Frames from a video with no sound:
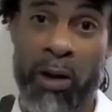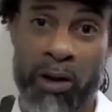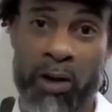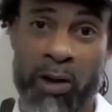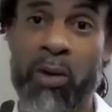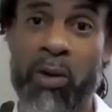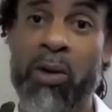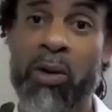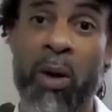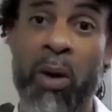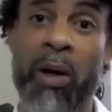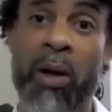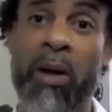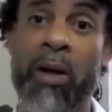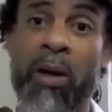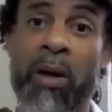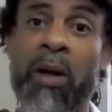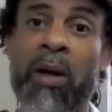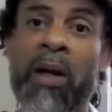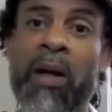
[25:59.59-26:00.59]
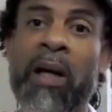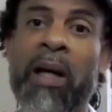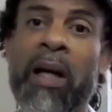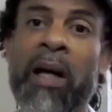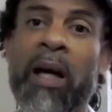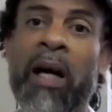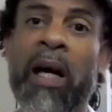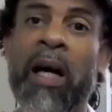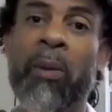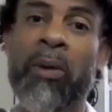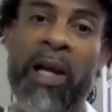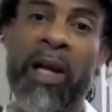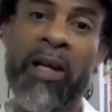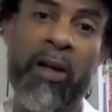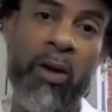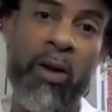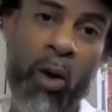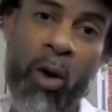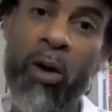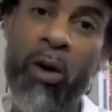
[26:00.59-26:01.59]
New York, like
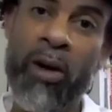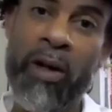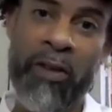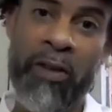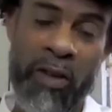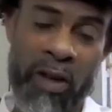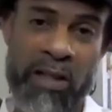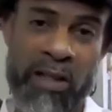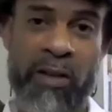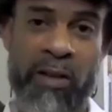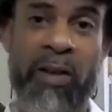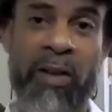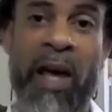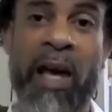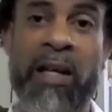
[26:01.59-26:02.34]
Agora and things of that